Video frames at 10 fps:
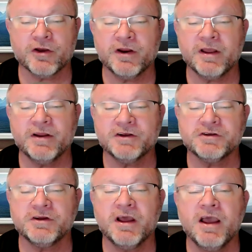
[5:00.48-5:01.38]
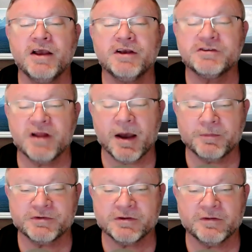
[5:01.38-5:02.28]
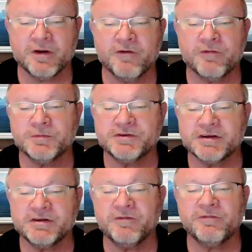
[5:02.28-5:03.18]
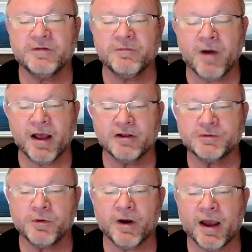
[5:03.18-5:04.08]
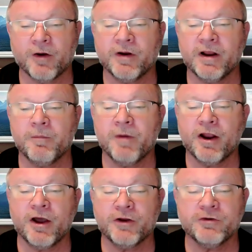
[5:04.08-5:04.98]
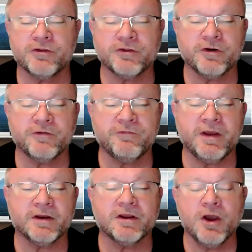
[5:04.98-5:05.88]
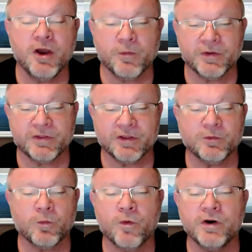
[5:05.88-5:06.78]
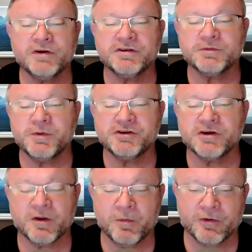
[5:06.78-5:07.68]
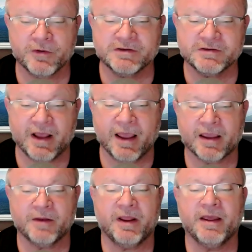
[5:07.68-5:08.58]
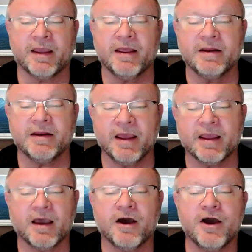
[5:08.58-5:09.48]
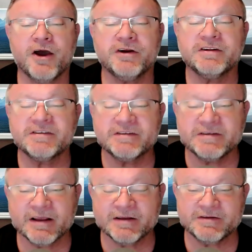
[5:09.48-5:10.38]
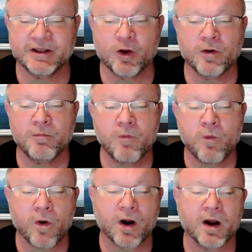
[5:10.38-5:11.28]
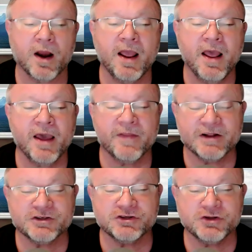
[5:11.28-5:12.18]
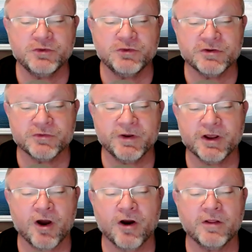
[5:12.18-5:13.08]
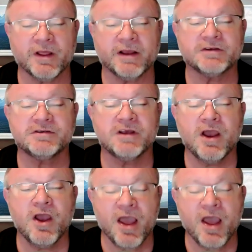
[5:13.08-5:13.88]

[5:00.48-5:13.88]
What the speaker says: in good condition stops from 60 miles per hour in about 130 feet, with worn suspension components, it can take 160 or more. That's 2 to 3 car lengths.